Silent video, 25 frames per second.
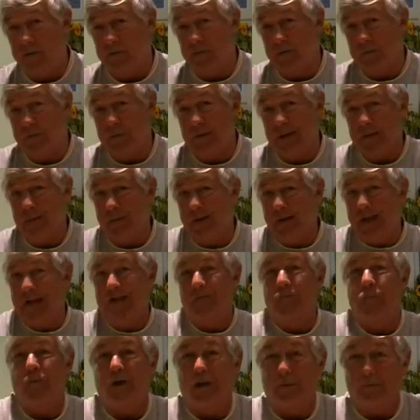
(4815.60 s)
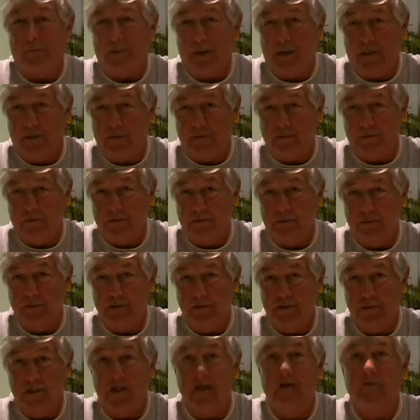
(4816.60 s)
it was the people who hadn't won medals
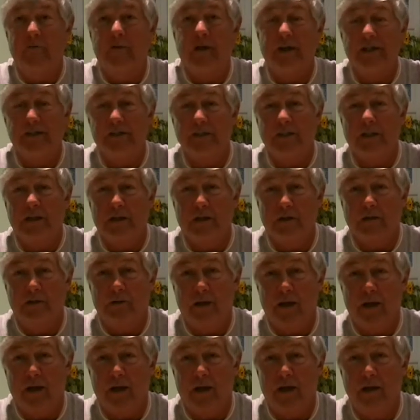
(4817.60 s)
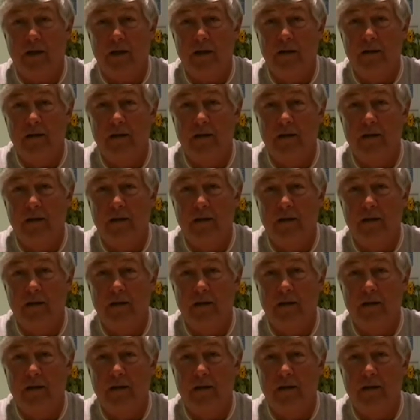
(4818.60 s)
in their racing career